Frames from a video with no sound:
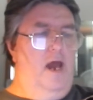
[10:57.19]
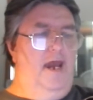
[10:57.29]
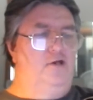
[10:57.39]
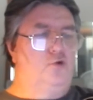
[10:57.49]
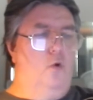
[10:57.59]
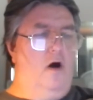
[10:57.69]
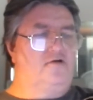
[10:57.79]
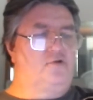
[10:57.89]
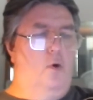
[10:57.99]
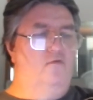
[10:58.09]
a
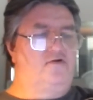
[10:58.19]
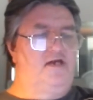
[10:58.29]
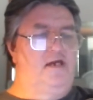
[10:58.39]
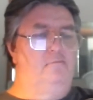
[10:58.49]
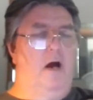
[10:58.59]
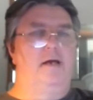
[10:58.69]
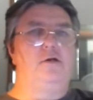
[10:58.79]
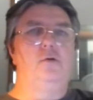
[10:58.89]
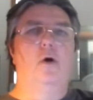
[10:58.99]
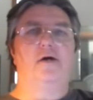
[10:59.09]
trust overseen by
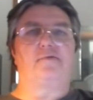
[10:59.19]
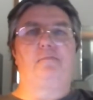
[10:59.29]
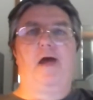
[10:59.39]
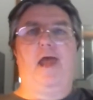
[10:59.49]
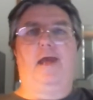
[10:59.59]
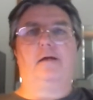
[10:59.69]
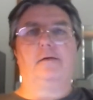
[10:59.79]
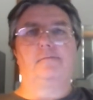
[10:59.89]
U S Bank.